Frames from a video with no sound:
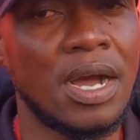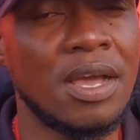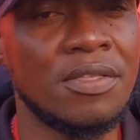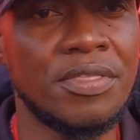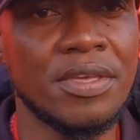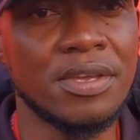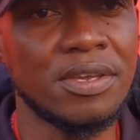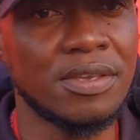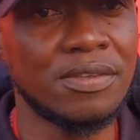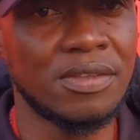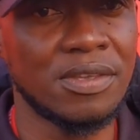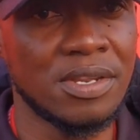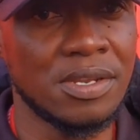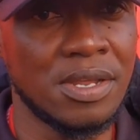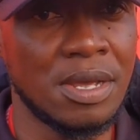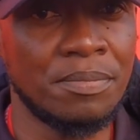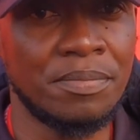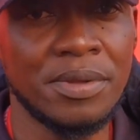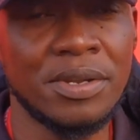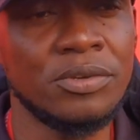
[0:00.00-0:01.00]
Yeah, I think it's
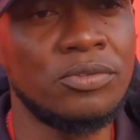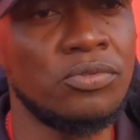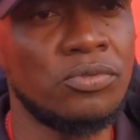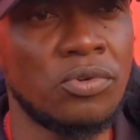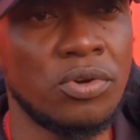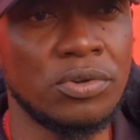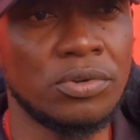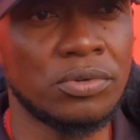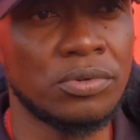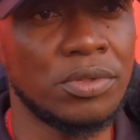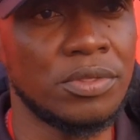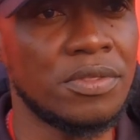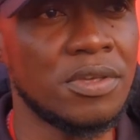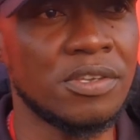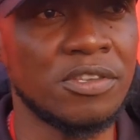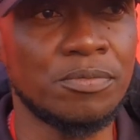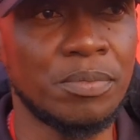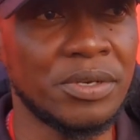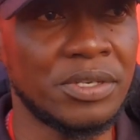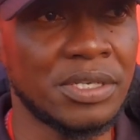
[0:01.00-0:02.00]
inability to control
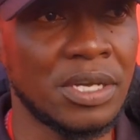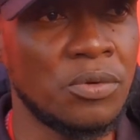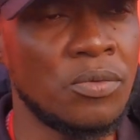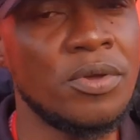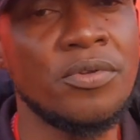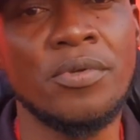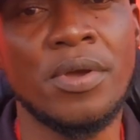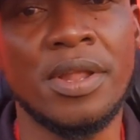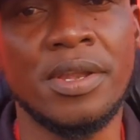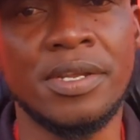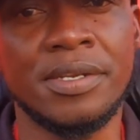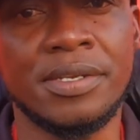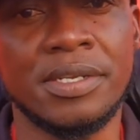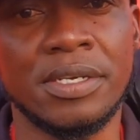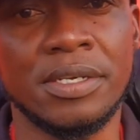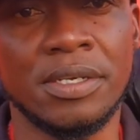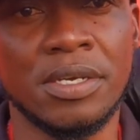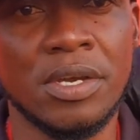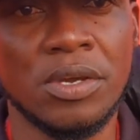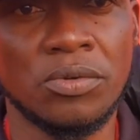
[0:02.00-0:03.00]
things, especially when you're
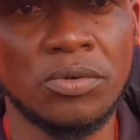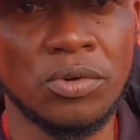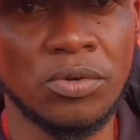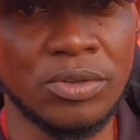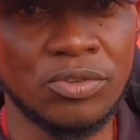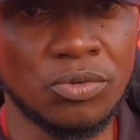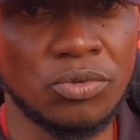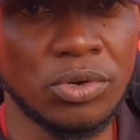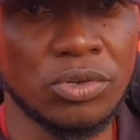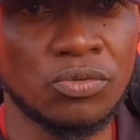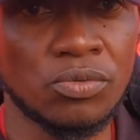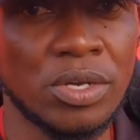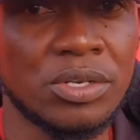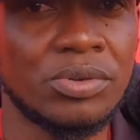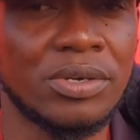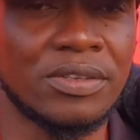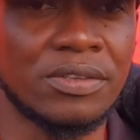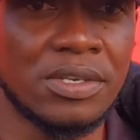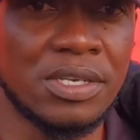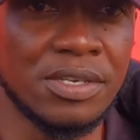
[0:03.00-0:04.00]
leading. Because
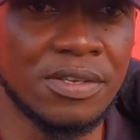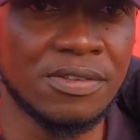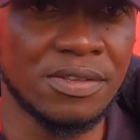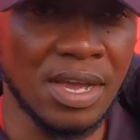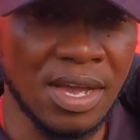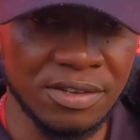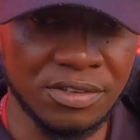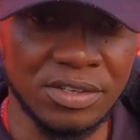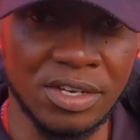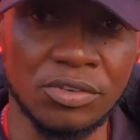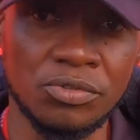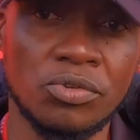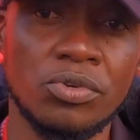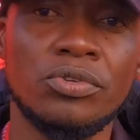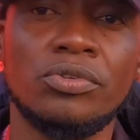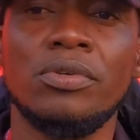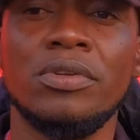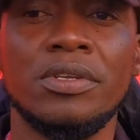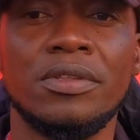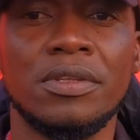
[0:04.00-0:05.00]
what was key is us
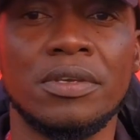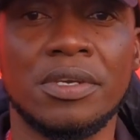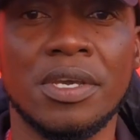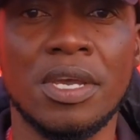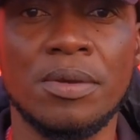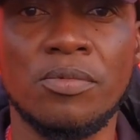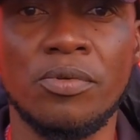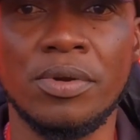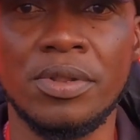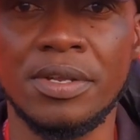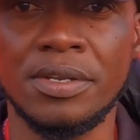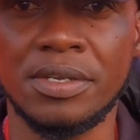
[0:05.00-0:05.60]
just controlling the game.